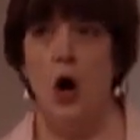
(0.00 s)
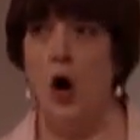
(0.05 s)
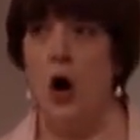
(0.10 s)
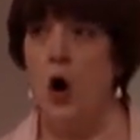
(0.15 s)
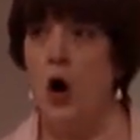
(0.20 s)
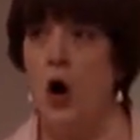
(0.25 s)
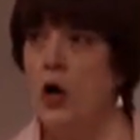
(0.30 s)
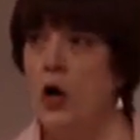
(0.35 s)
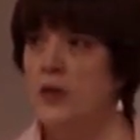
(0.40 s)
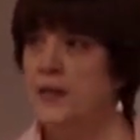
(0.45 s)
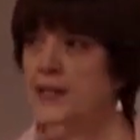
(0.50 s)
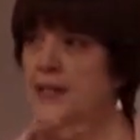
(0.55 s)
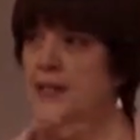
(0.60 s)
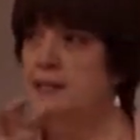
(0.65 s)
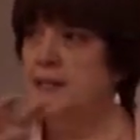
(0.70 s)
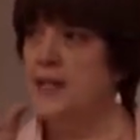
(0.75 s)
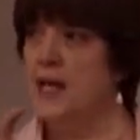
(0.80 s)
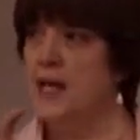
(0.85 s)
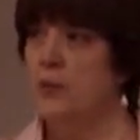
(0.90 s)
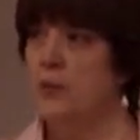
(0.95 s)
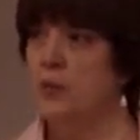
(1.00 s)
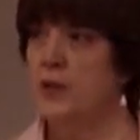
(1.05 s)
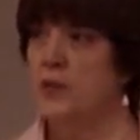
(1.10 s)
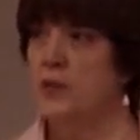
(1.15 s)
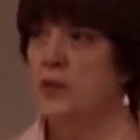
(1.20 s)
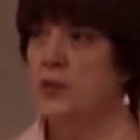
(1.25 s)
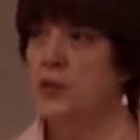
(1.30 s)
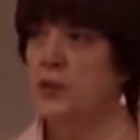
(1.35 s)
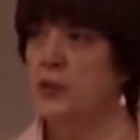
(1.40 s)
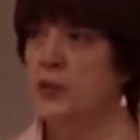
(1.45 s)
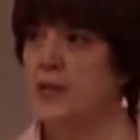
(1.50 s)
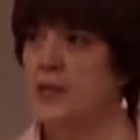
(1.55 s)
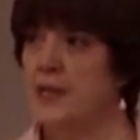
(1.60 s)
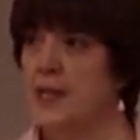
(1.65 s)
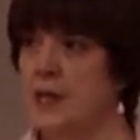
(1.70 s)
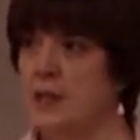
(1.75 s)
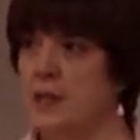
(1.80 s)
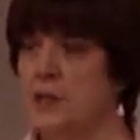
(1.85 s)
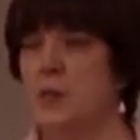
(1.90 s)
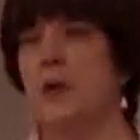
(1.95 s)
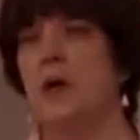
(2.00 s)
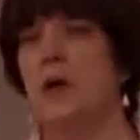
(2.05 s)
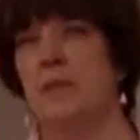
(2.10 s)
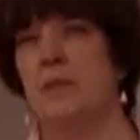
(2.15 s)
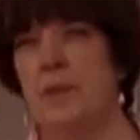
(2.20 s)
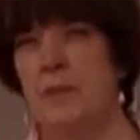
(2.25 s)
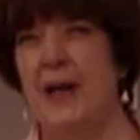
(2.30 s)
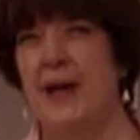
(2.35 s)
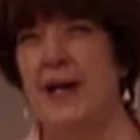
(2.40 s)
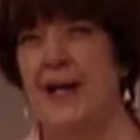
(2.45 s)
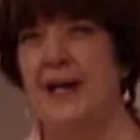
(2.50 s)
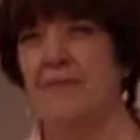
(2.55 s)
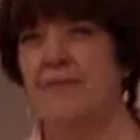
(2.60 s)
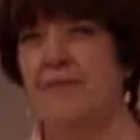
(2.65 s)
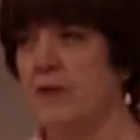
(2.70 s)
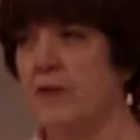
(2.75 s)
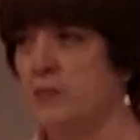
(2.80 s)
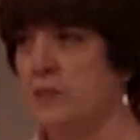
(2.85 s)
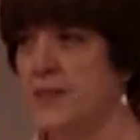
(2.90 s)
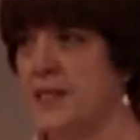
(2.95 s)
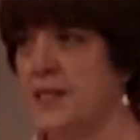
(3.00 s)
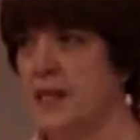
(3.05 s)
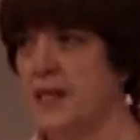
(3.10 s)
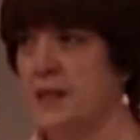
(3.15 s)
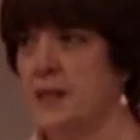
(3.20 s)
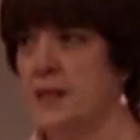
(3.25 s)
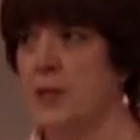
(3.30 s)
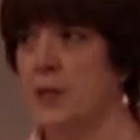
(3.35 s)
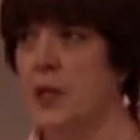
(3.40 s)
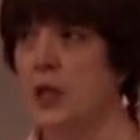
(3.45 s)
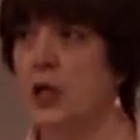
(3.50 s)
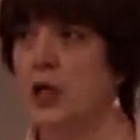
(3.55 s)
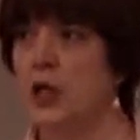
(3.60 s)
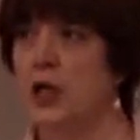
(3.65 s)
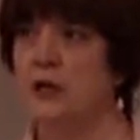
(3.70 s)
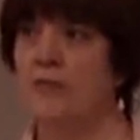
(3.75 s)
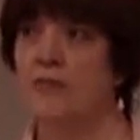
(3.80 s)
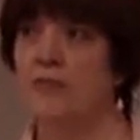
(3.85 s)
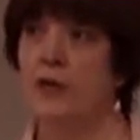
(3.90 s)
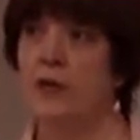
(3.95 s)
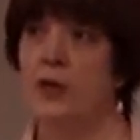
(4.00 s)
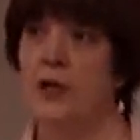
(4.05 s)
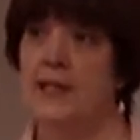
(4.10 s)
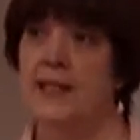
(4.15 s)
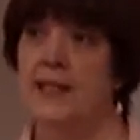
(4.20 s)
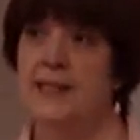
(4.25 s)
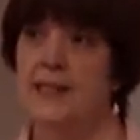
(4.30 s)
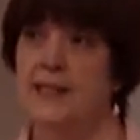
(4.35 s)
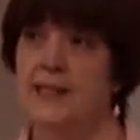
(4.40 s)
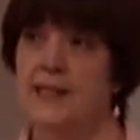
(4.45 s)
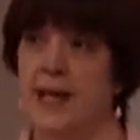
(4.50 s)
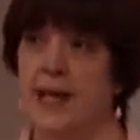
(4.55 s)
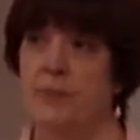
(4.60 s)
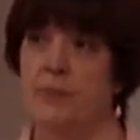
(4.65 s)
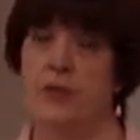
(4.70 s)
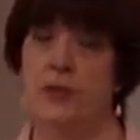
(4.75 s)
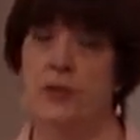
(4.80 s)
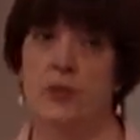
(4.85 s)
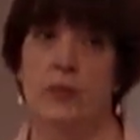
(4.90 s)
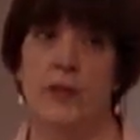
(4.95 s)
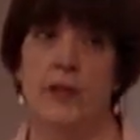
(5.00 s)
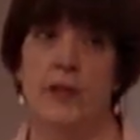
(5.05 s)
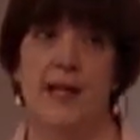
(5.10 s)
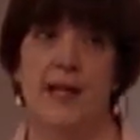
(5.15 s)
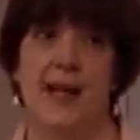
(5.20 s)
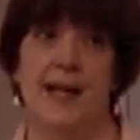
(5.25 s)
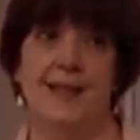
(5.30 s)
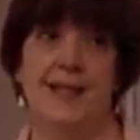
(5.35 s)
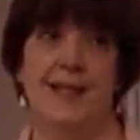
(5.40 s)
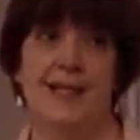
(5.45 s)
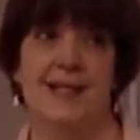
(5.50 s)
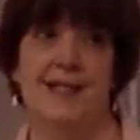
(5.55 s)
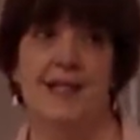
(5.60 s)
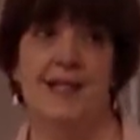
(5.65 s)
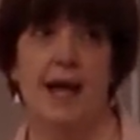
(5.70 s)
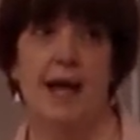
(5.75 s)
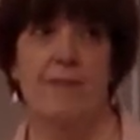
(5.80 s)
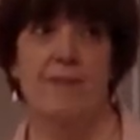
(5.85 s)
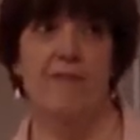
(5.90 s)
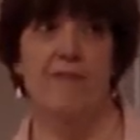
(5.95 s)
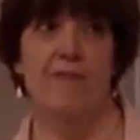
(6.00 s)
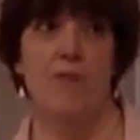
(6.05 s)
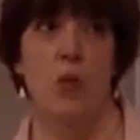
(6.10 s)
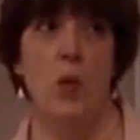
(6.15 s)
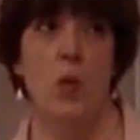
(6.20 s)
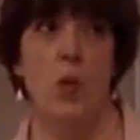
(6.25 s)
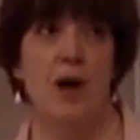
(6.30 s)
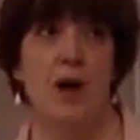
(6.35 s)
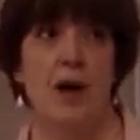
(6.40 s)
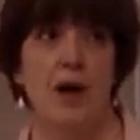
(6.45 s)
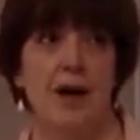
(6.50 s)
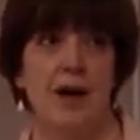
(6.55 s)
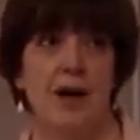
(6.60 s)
all these type 1 and 2 cells, well, about 85% of them, convert into type 3 and then type 4.